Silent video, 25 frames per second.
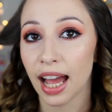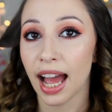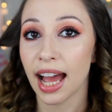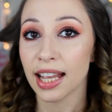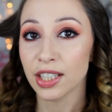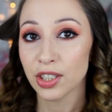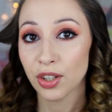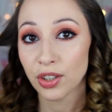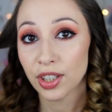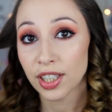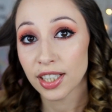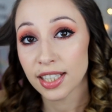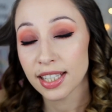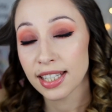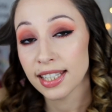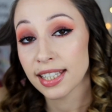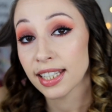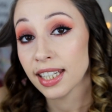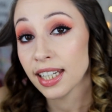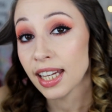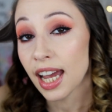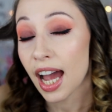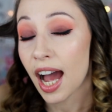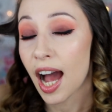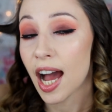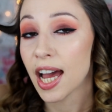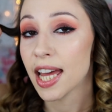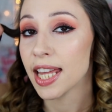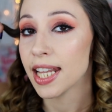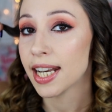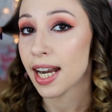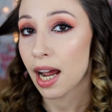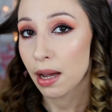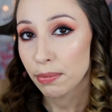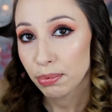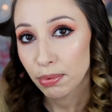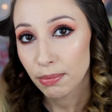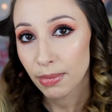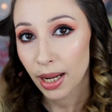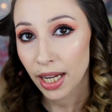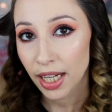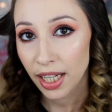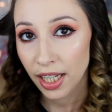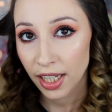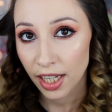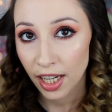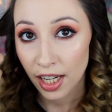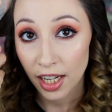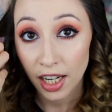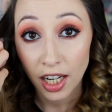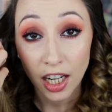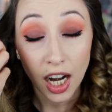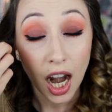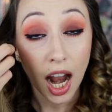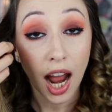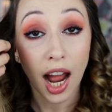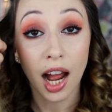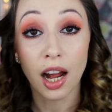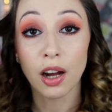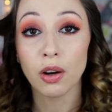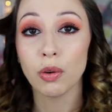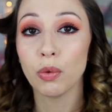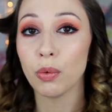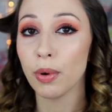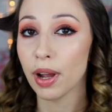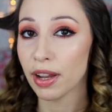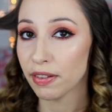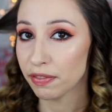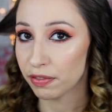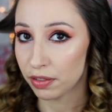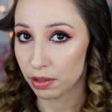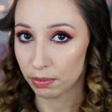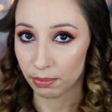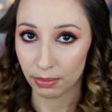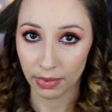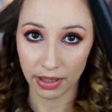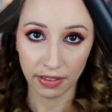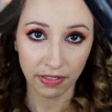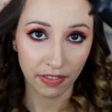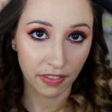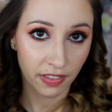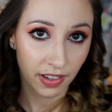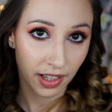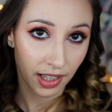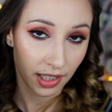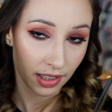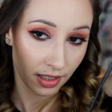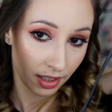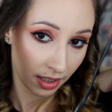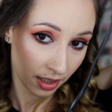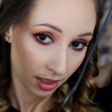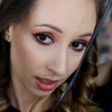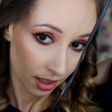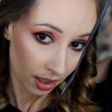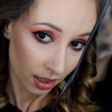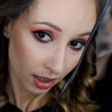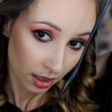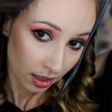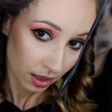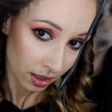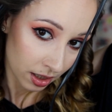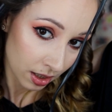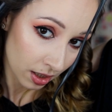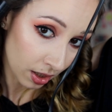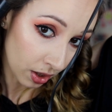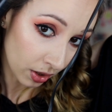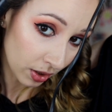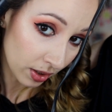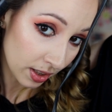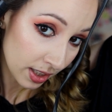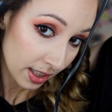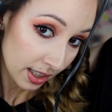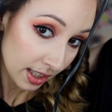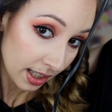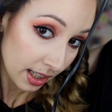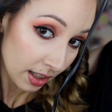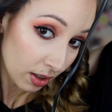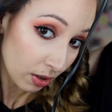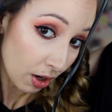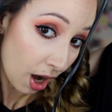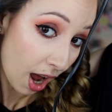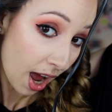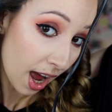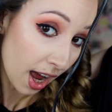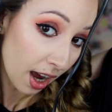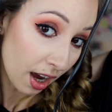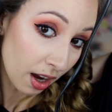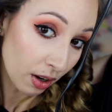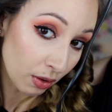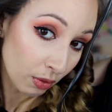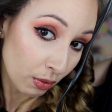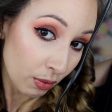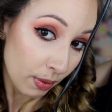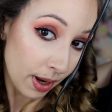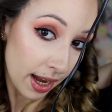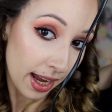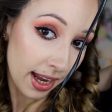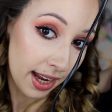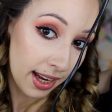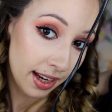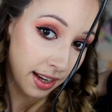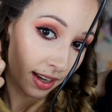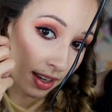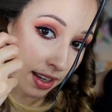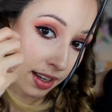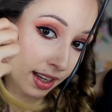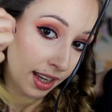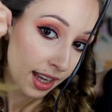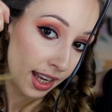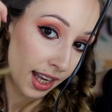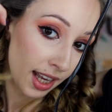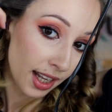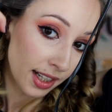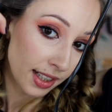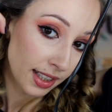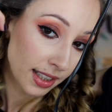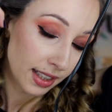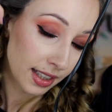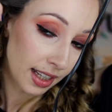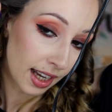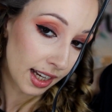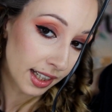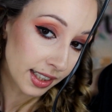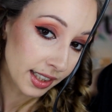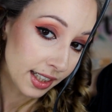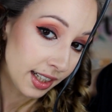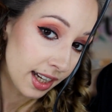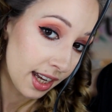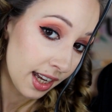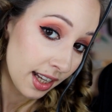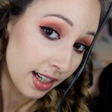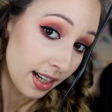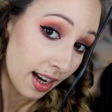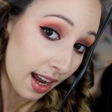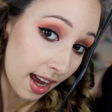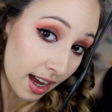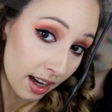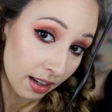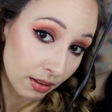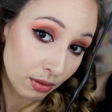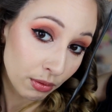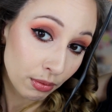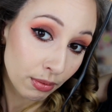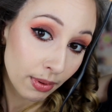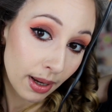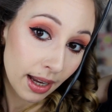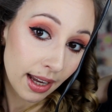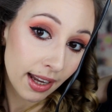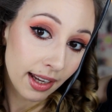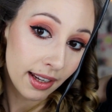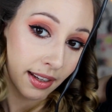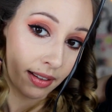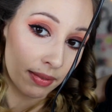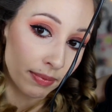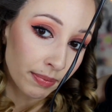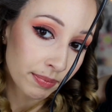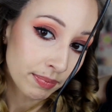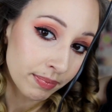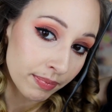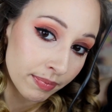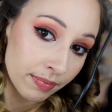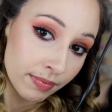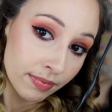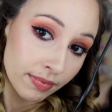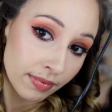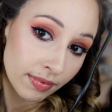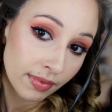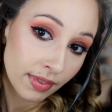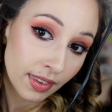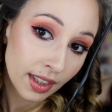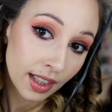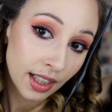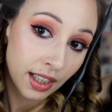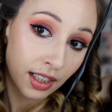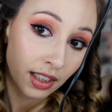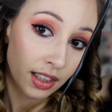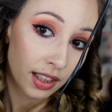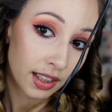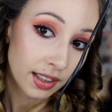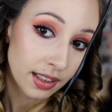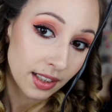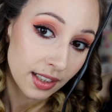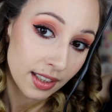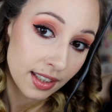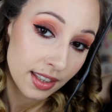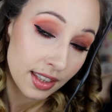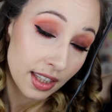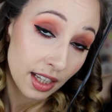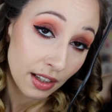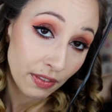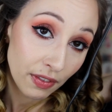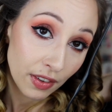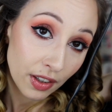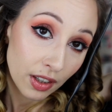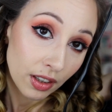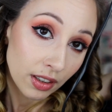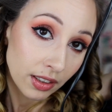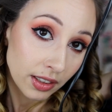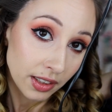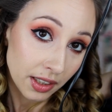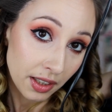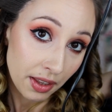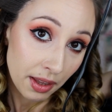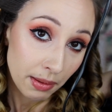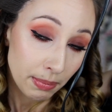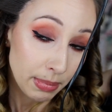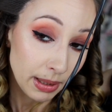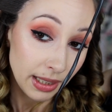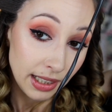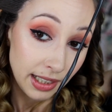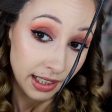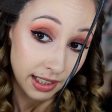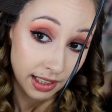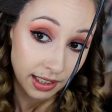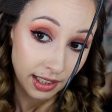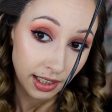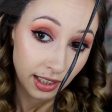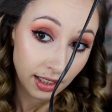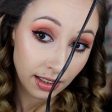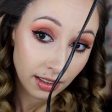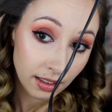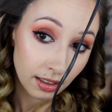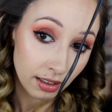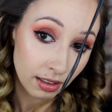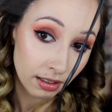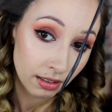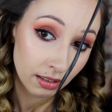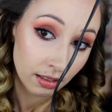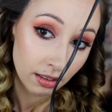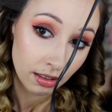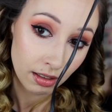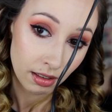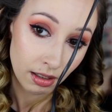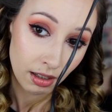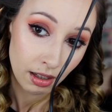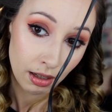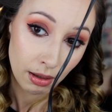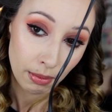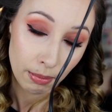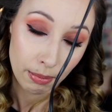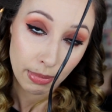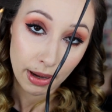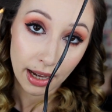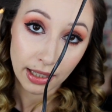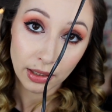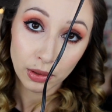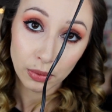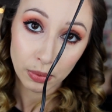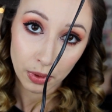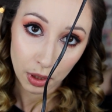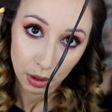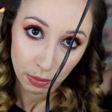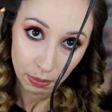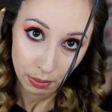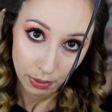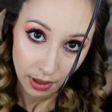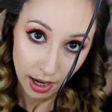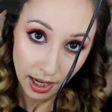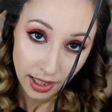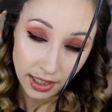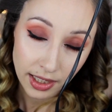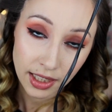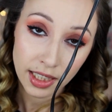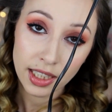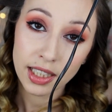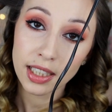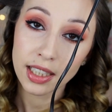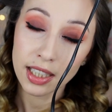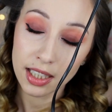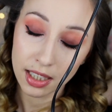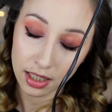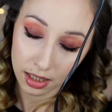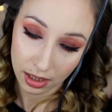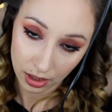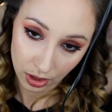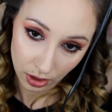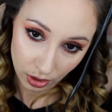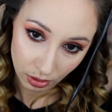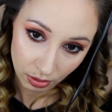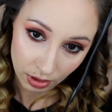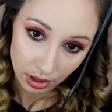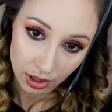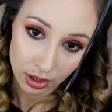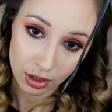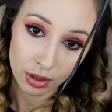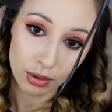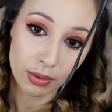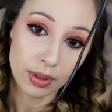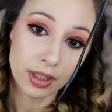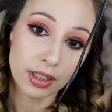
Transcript: As you can see, I wrap my hair away from my face. So you see, away and again away. It is difficult in the beginning, but with practice you can do